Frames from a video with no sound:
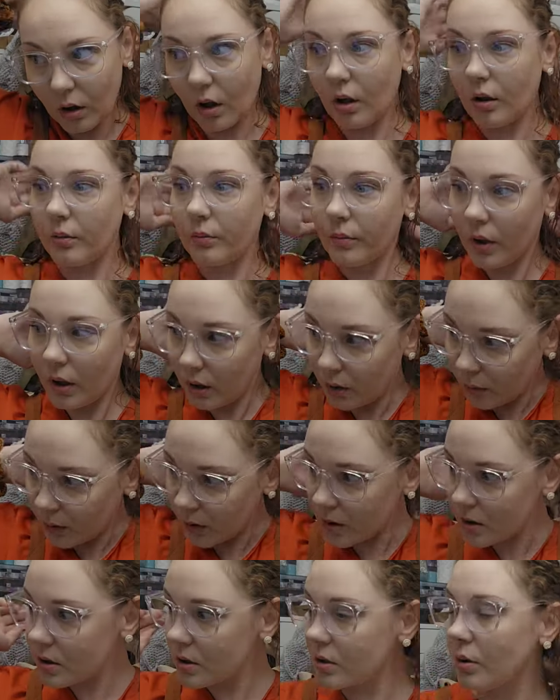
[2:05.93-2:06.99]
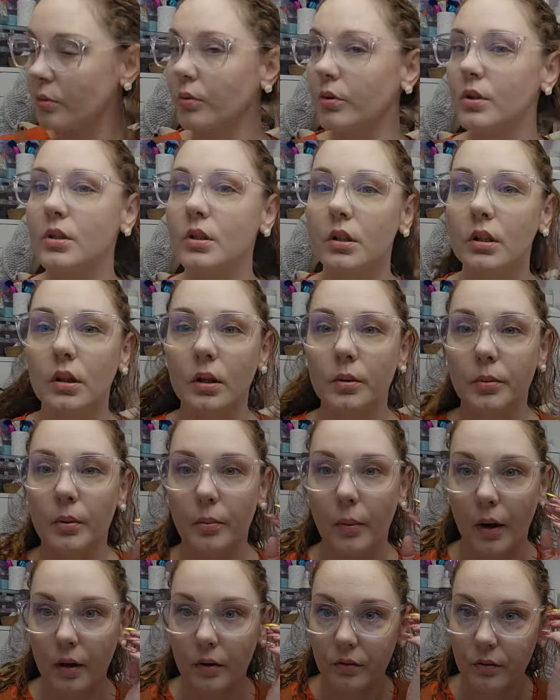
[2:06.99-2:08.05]
Okay, anyways, so we're just gonna clip
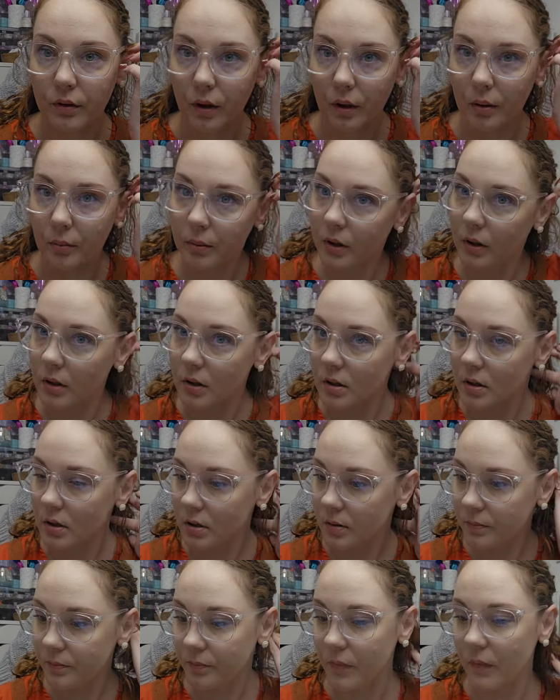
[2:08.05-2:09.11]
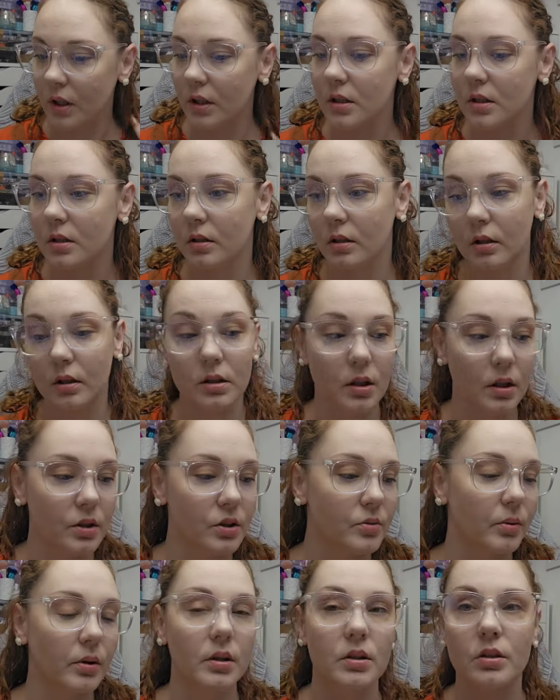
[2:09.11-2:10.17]
it back for now because it's gonna
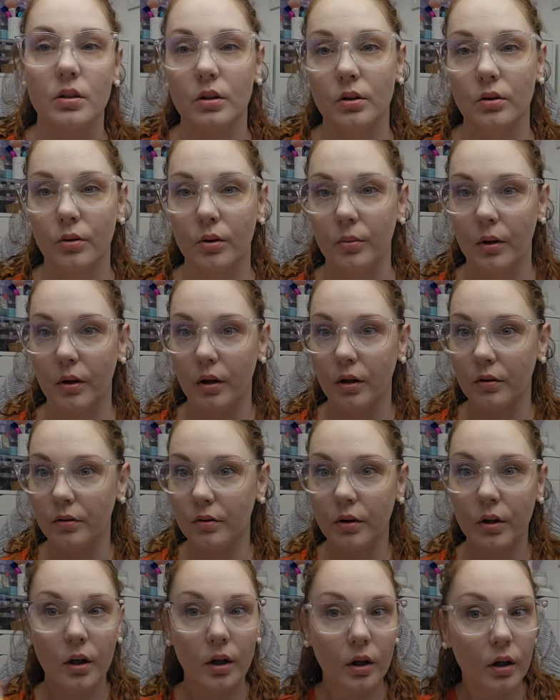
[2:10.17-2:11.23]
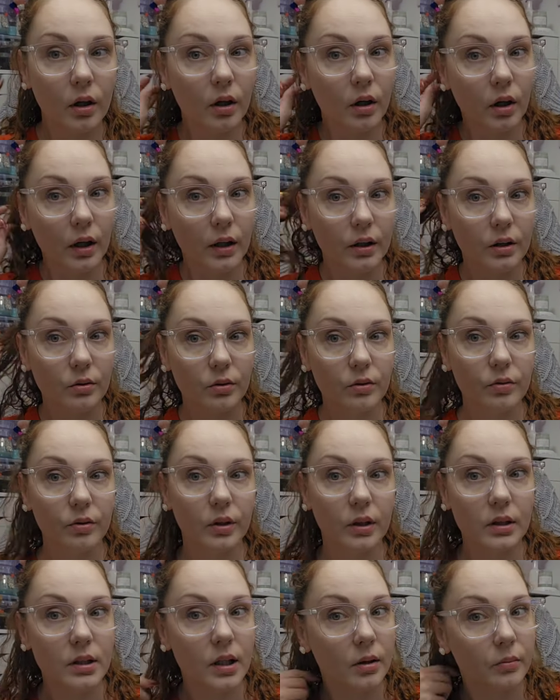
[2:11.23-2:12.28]
touch me and it's gonna annoy my life. I can do it
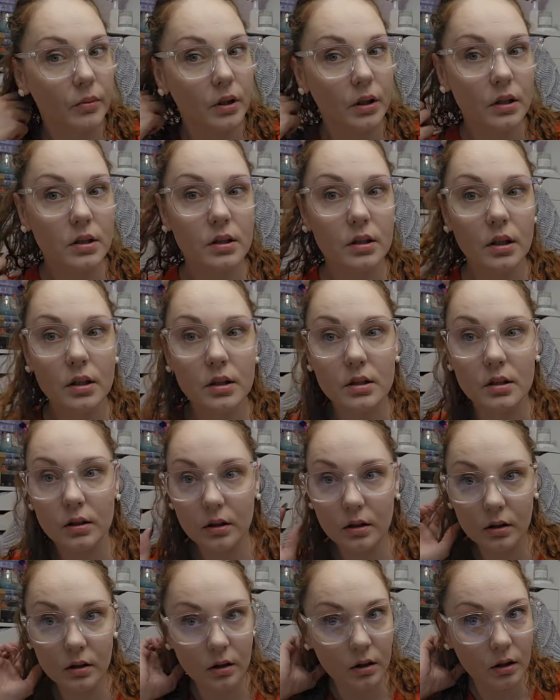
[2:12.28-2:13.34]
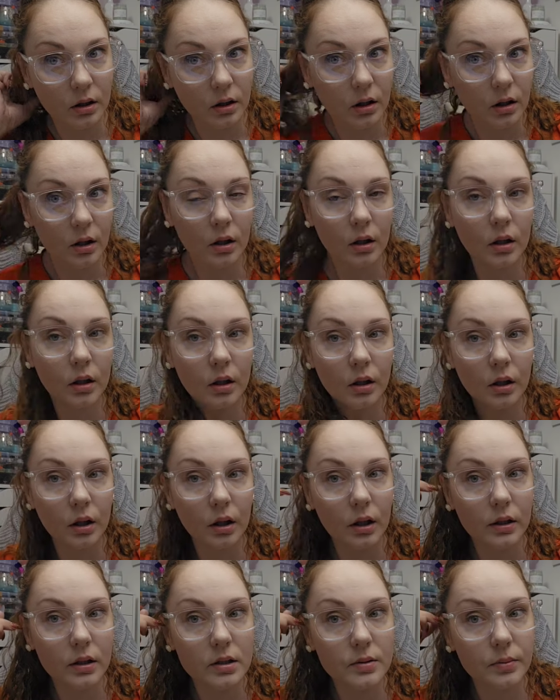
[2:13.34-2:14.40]
for like 10 minutes and that's it.
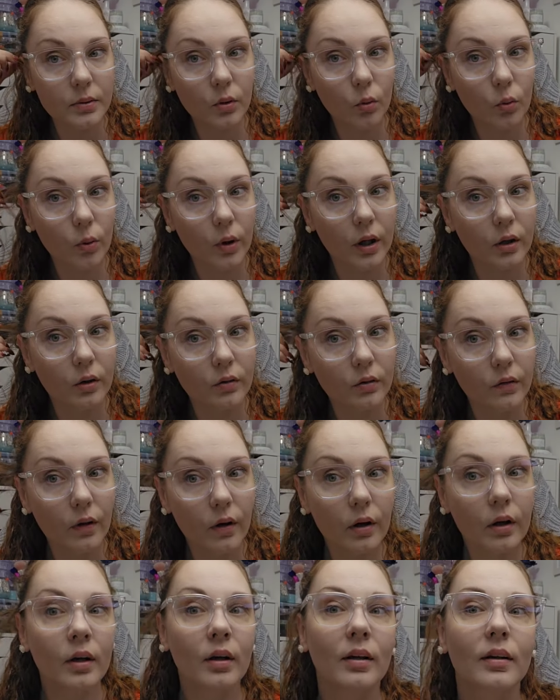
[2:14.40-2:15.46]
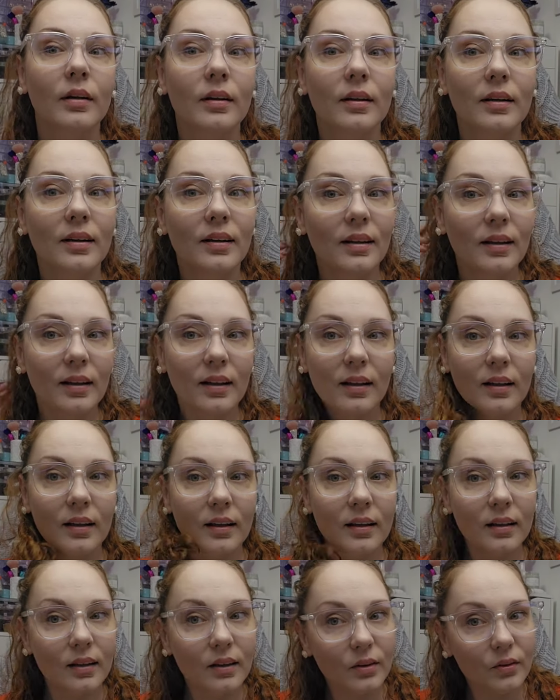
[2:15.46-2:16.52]
And it's been way over that.
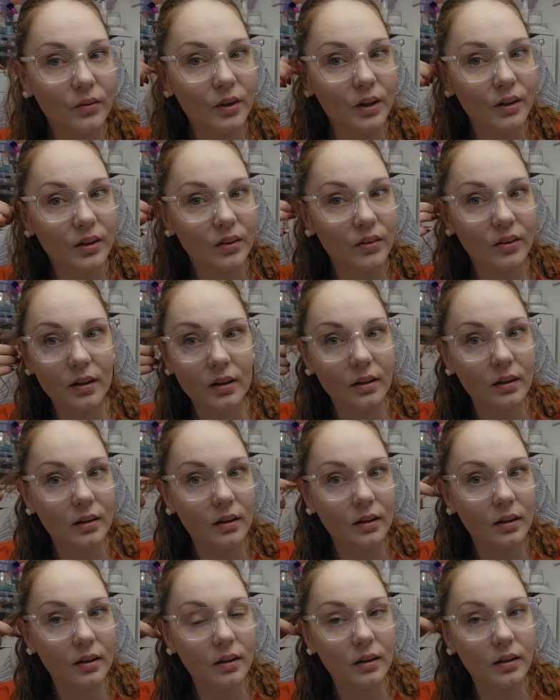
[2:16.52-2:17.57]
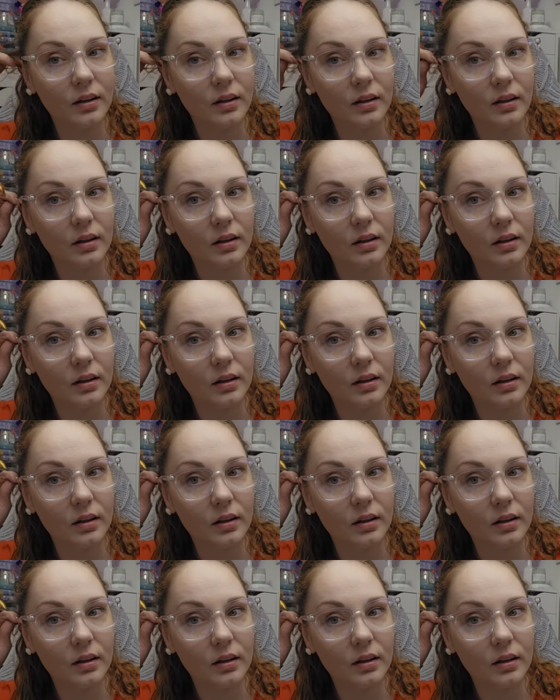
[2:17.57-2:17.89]
What are you doing? Like,